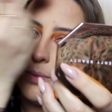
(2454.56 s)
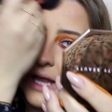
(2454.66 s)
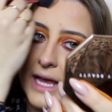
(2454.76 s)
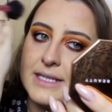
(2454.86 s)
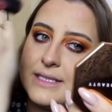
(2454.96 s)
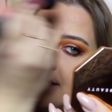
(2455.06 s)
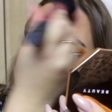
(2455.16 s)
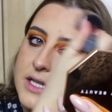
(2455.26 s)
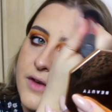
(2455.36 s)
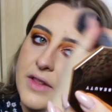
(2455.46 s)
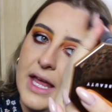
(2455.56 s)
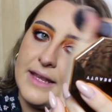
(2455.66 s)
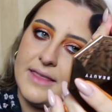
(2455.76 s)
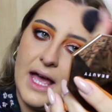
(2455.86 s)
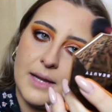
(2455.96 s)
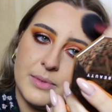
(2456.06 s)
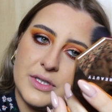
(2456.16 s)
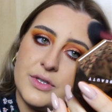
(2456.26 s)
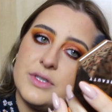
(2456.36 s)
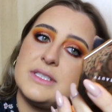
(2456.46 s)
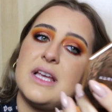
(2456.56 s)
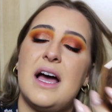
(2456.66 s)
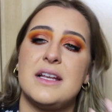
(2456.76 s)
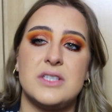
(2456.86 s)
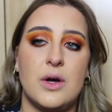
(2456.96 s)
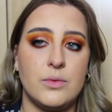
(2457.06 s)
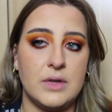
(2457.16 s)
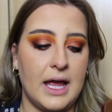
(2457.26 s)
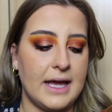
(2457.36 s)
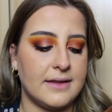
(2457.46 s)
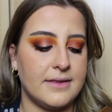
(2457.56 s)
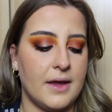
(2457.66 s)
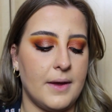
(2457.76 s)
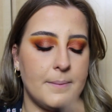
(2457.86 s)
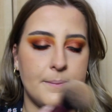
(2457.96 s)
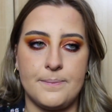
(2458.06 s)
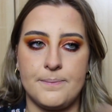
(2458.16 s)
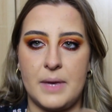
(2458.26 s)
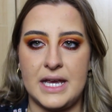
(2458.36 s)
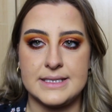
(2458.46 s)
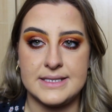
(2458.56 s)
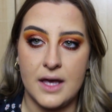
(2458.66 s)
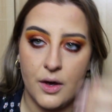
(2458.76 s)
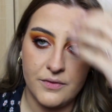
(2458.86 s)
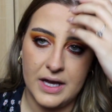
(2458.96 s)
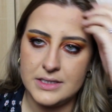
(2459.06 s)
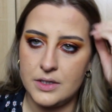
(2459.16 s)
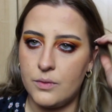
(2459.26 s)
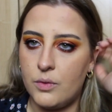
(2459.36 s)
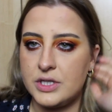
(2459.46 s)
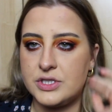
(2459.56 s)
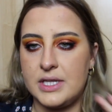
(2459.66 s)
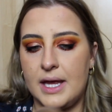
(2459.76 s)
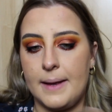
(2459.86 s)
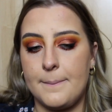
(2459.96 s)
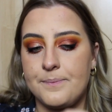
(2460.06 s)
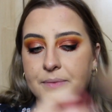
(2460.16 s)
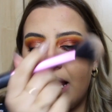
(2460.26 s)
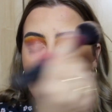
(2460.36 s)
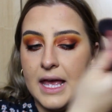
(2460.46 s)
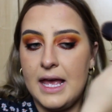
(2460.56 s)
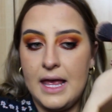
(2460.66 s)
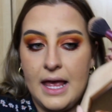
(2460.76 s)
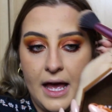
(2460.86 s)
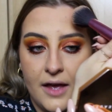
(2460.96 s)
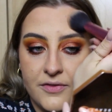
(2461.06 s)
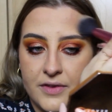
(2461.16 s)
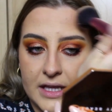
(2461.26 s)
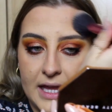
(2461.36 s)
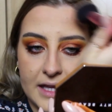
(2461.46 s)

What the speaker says: plays and stuff like that, because I don't like them myself. I don't watch them. I feel